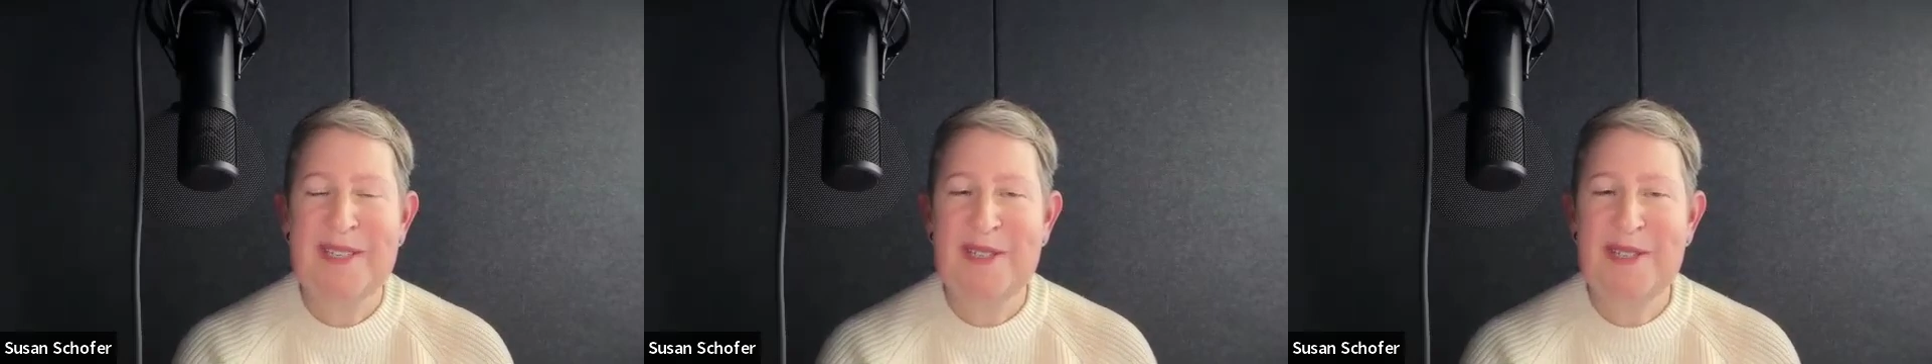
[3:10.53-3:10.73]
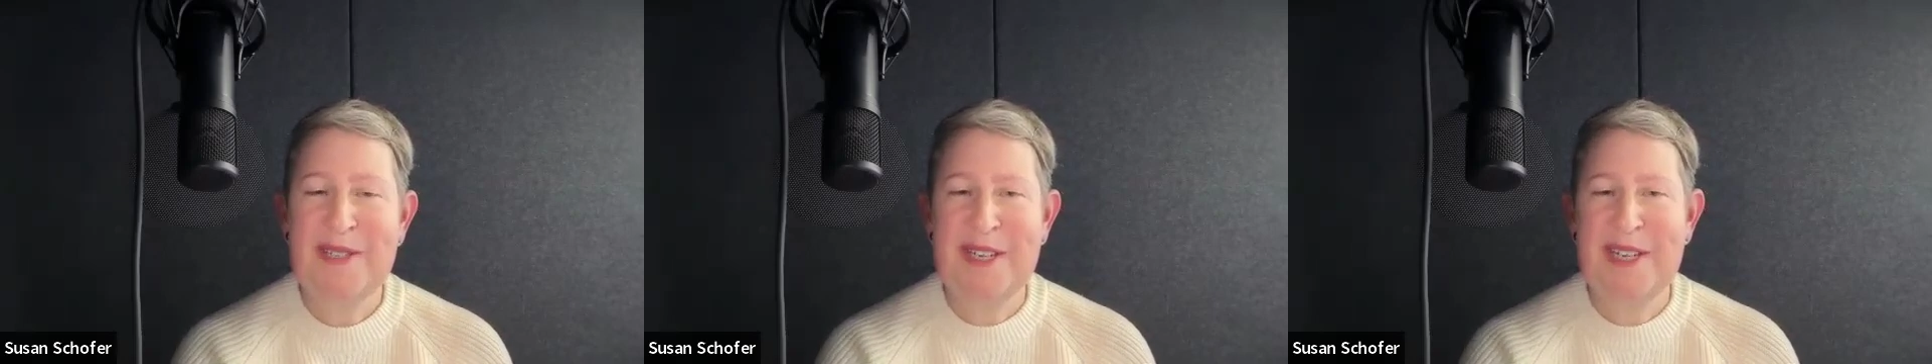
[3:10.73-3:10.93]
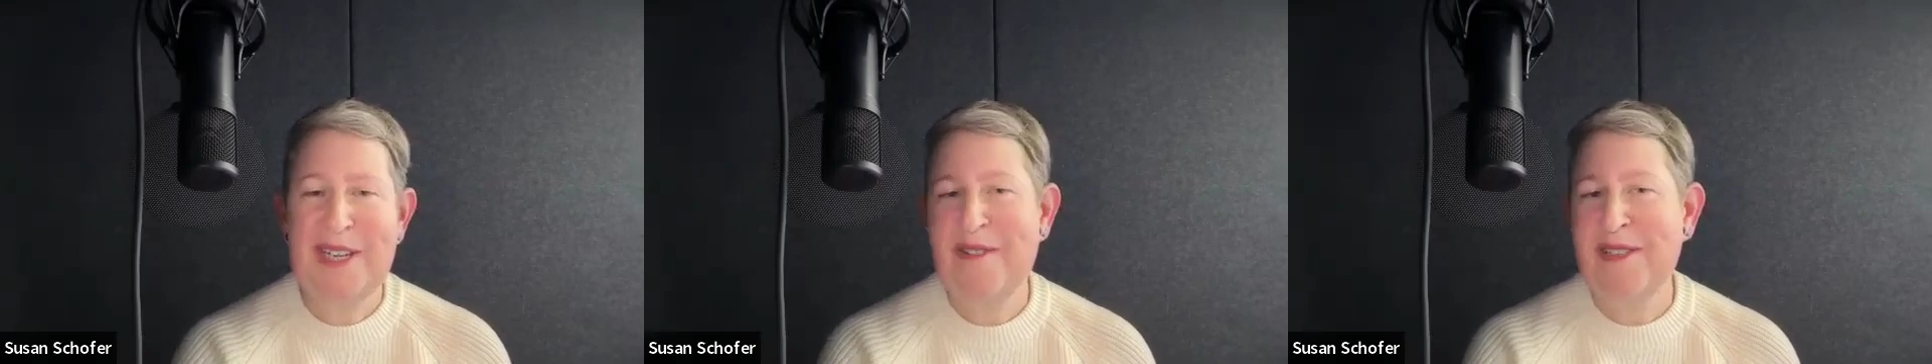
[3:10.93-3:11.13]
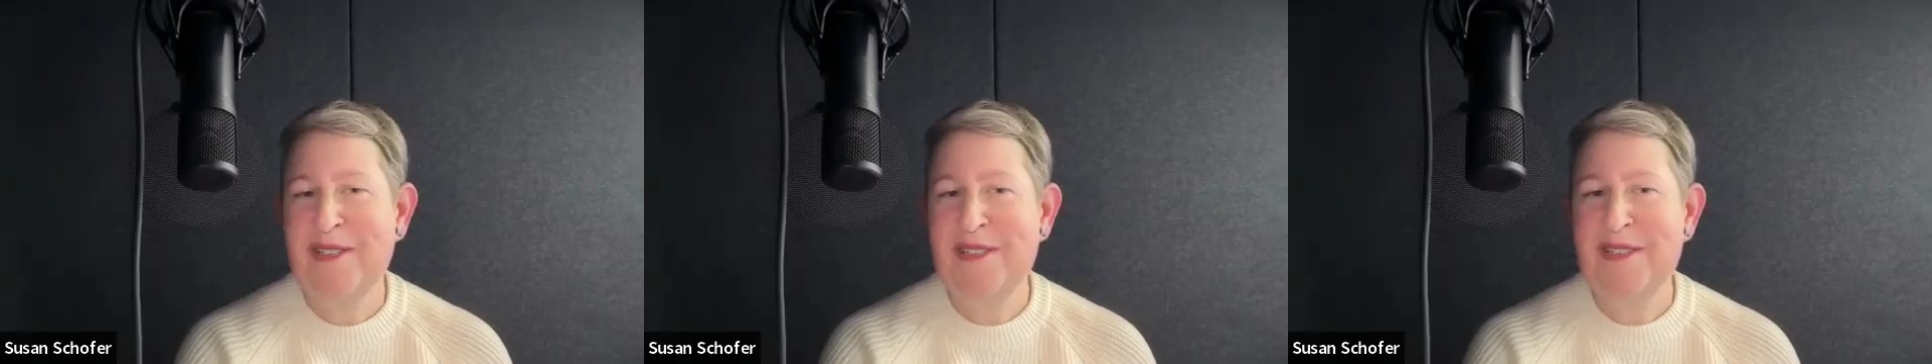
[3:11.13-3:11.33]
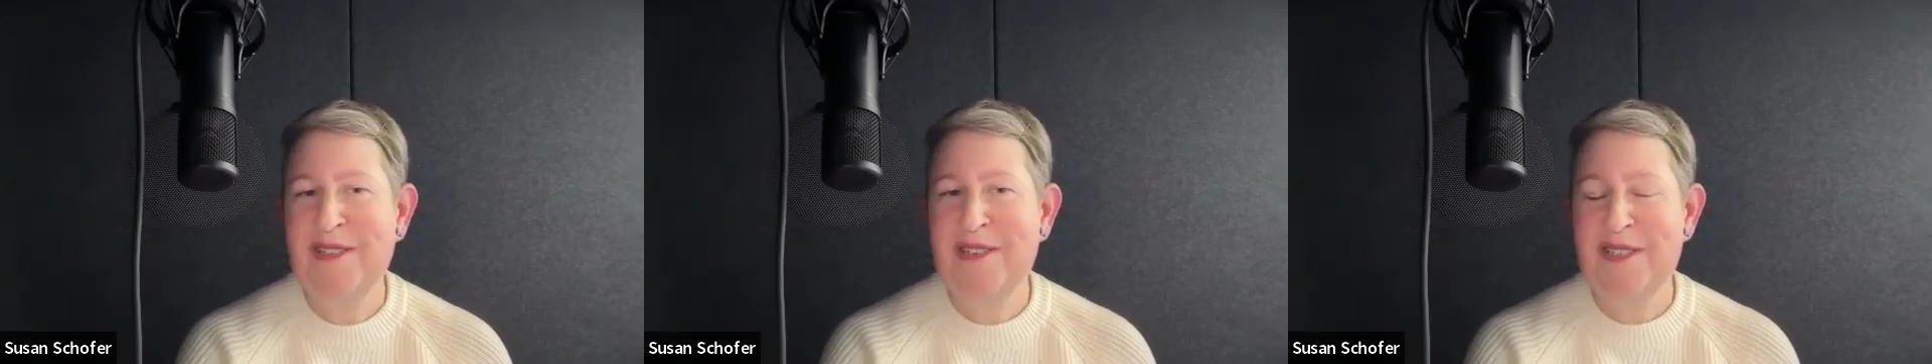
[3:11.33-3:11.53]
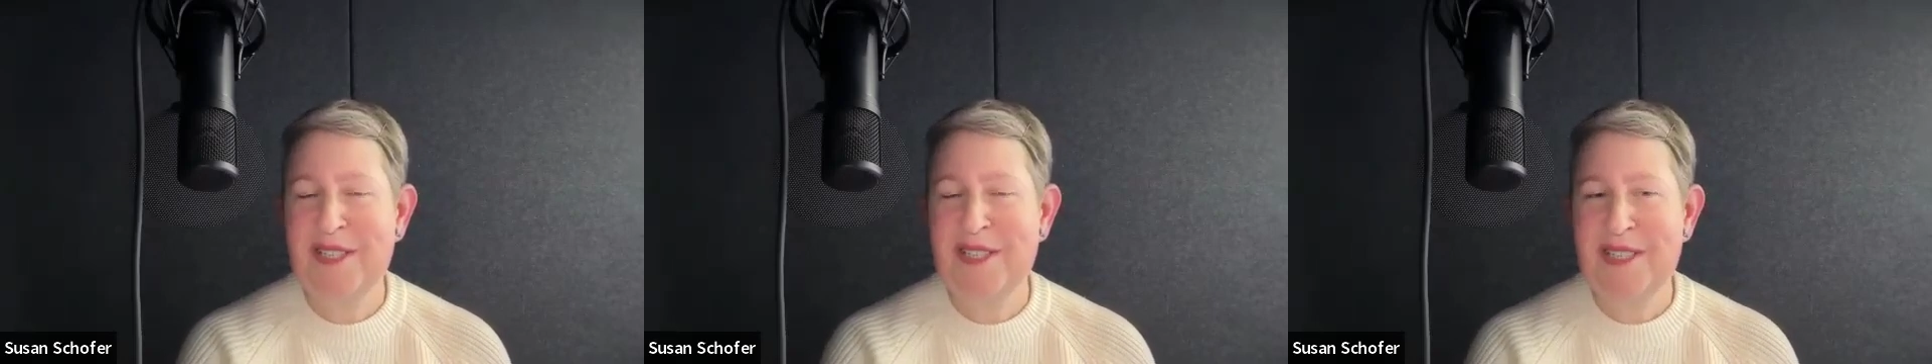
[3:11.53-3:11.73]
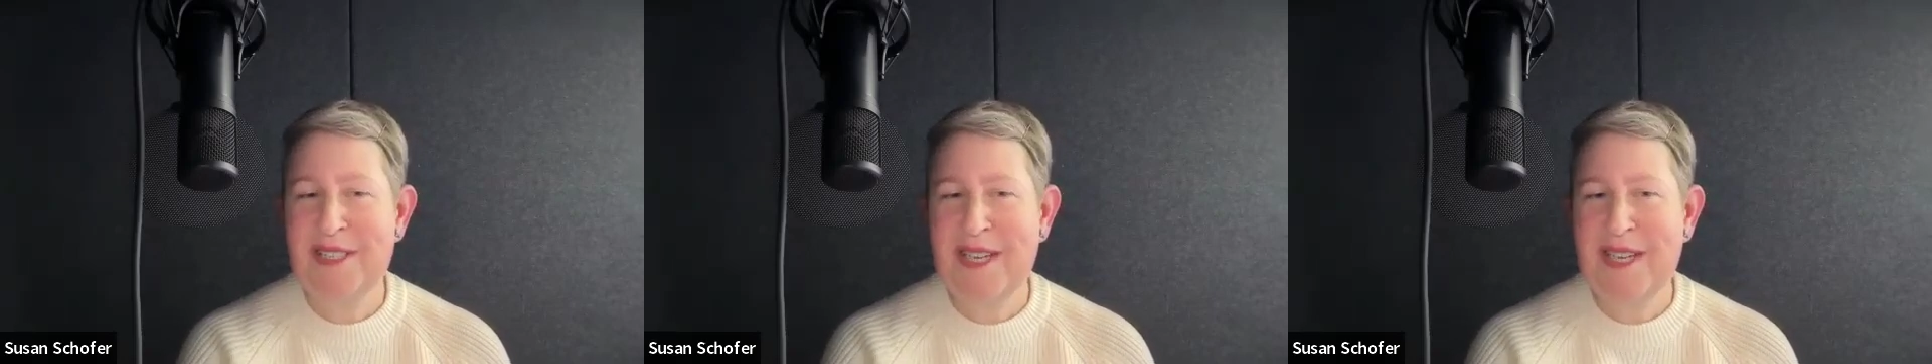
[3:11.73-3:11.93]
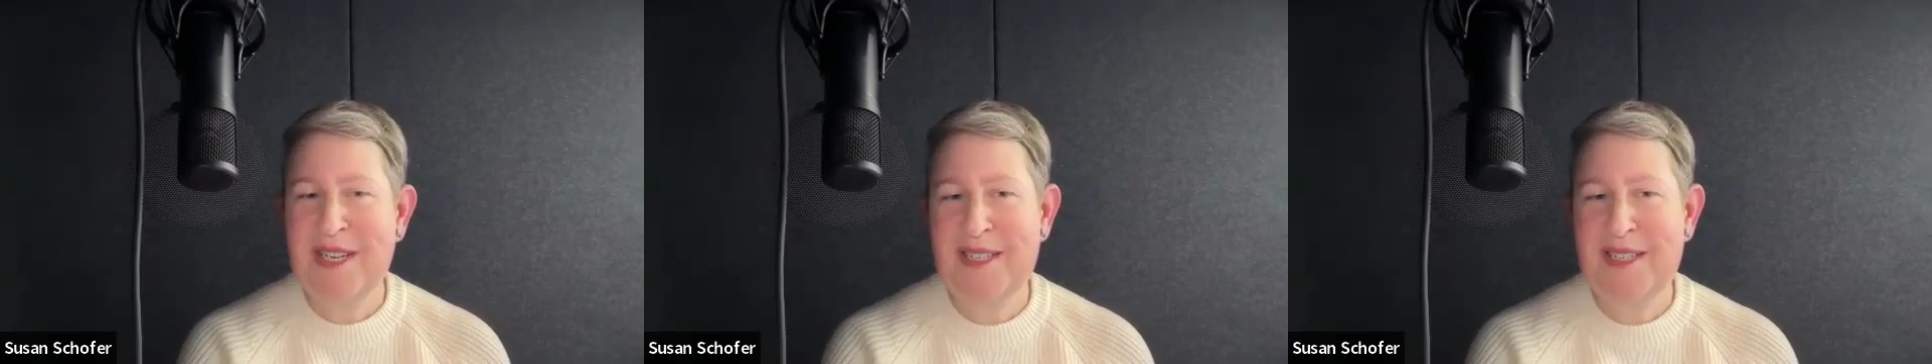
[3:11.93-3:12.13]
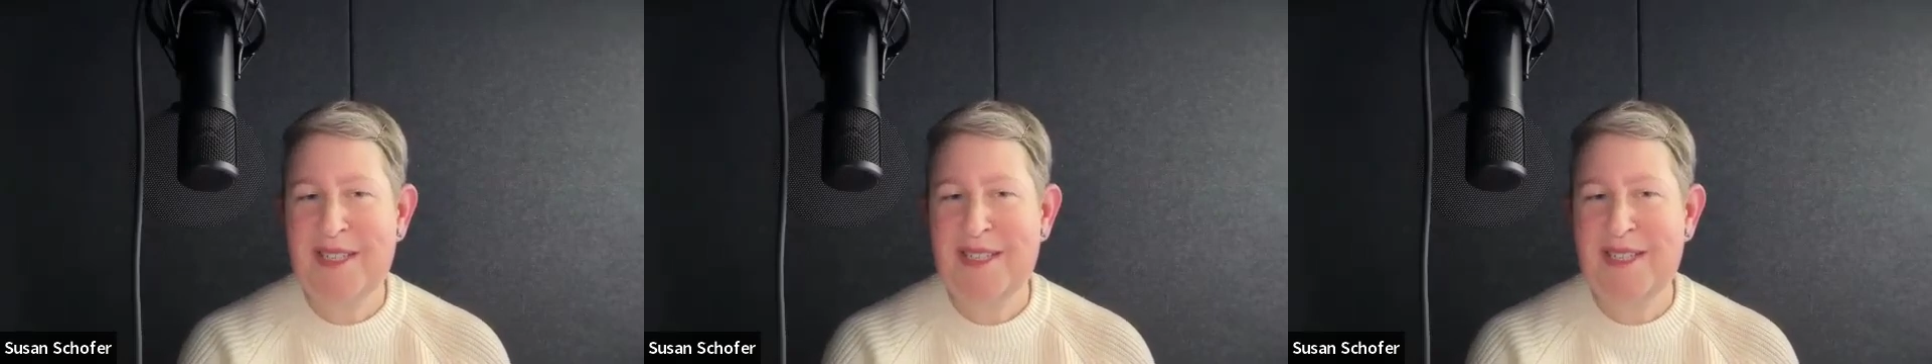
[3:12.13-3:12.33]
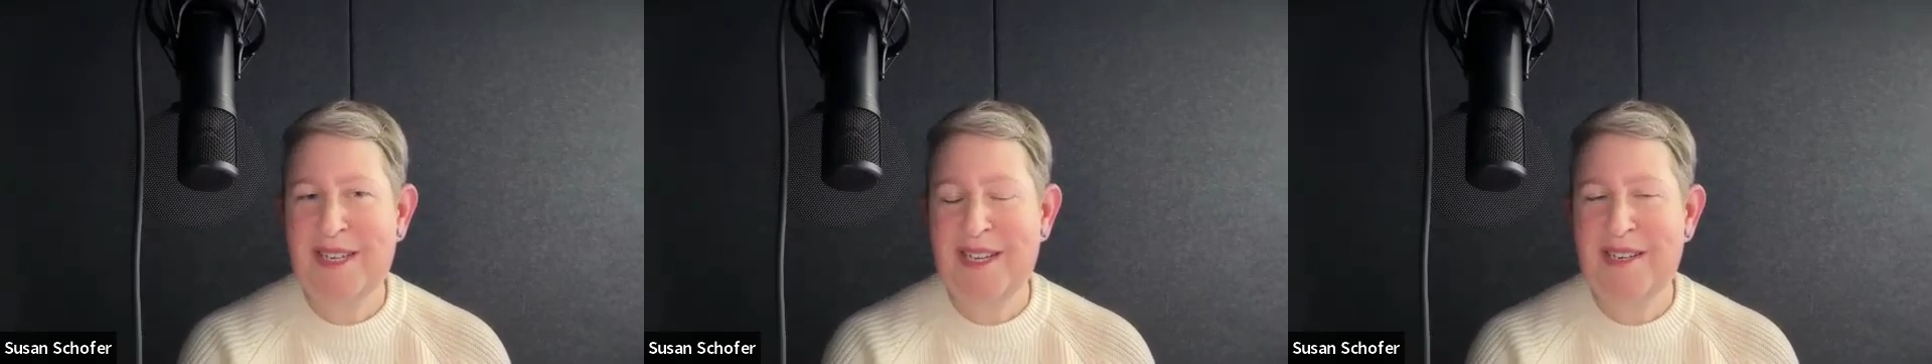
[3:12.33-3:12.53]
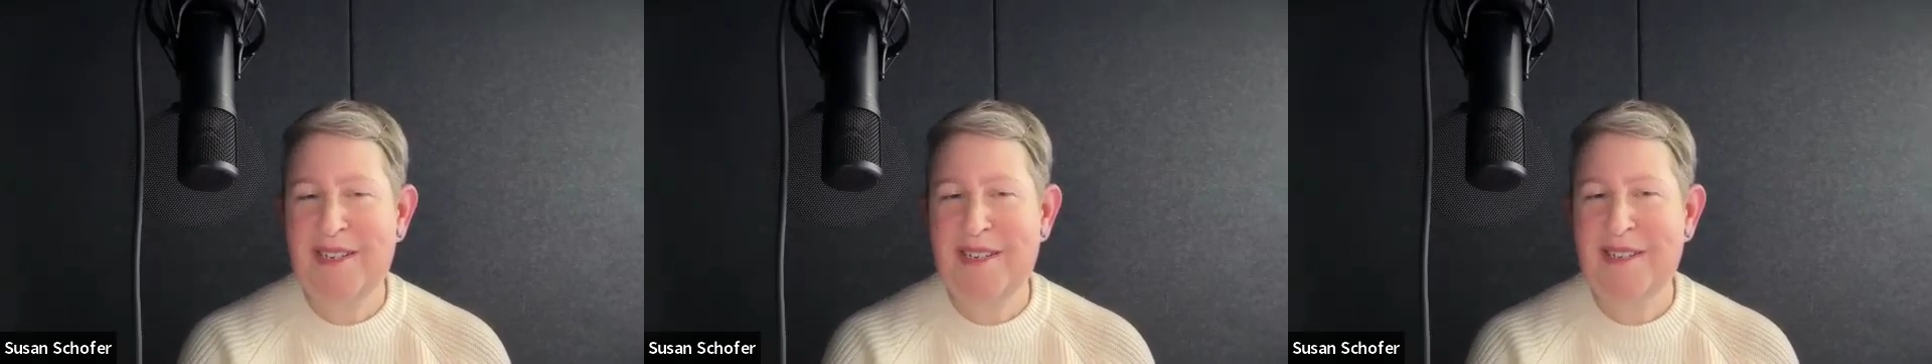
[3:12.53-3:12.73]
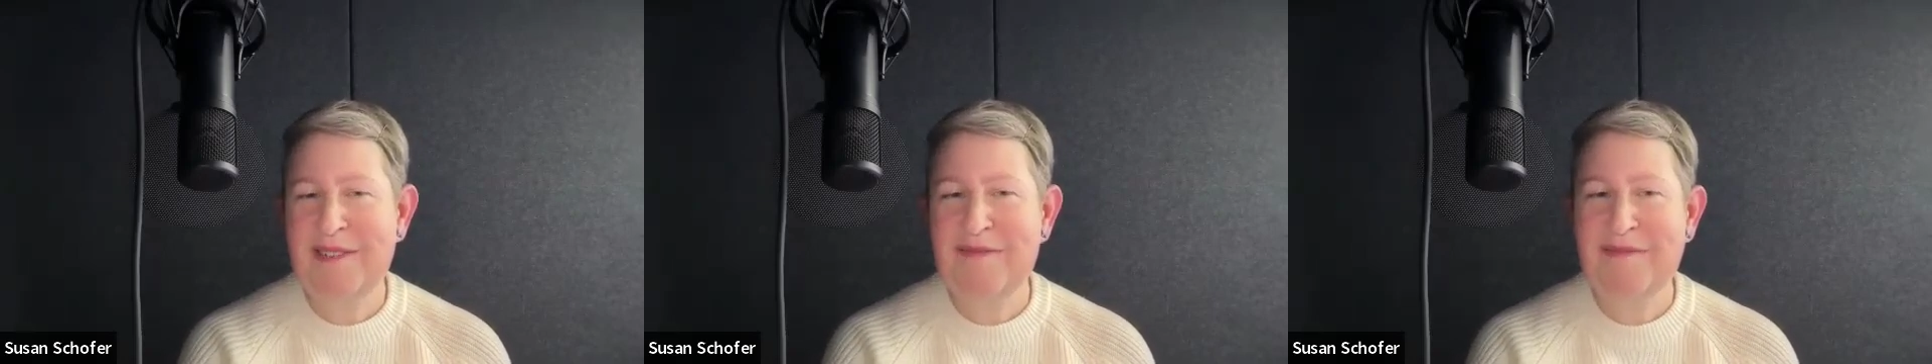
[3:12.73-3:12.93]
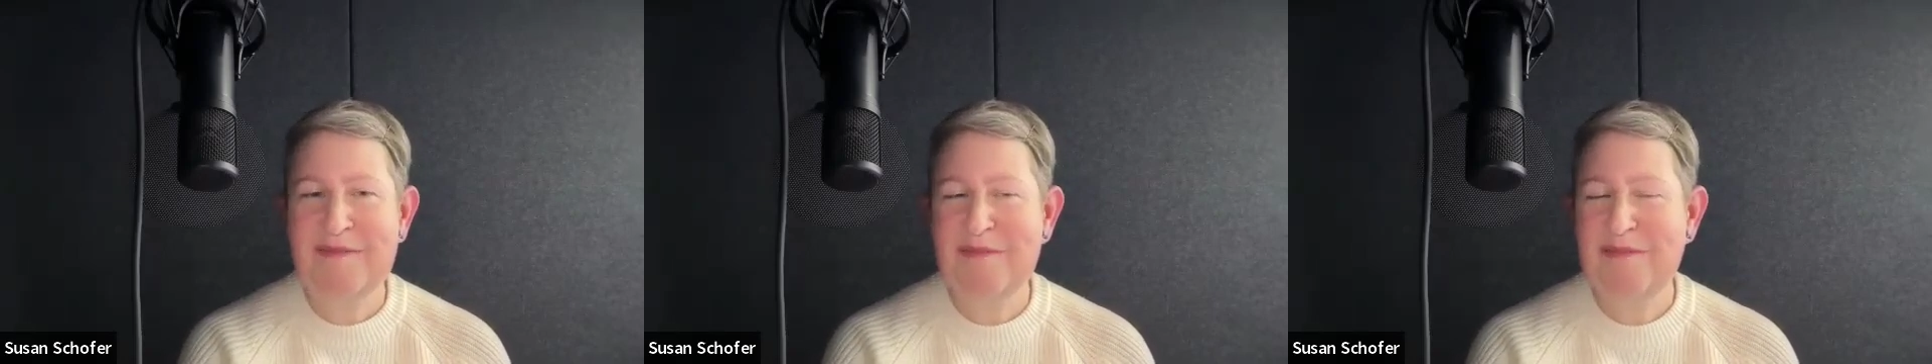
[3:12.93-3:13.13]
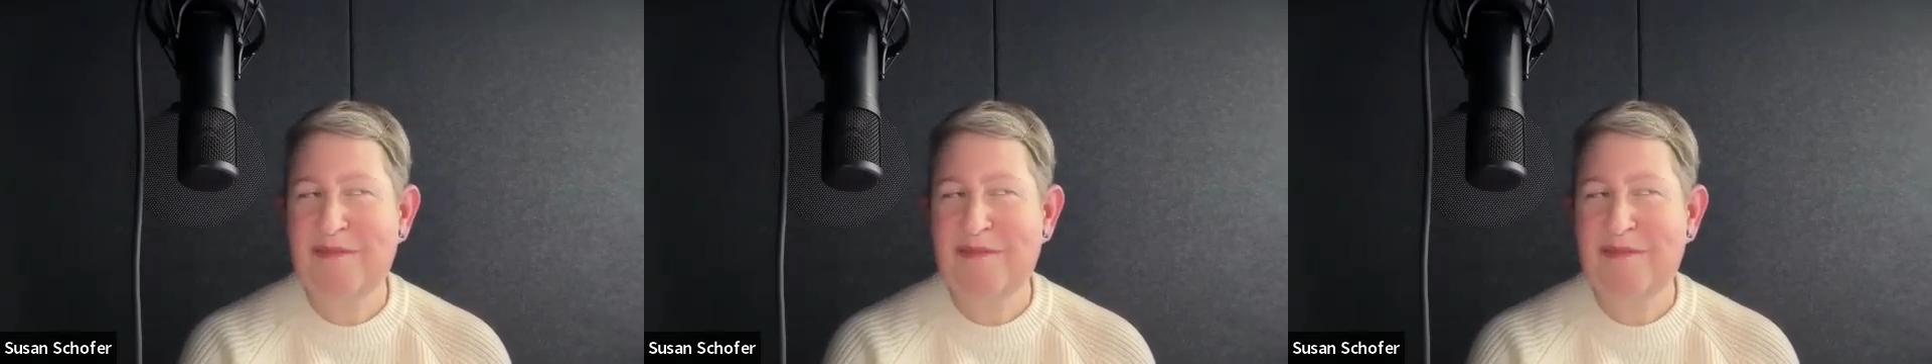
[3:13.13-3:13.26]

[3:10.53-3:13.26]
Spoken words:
starting out as an R&D scientist at a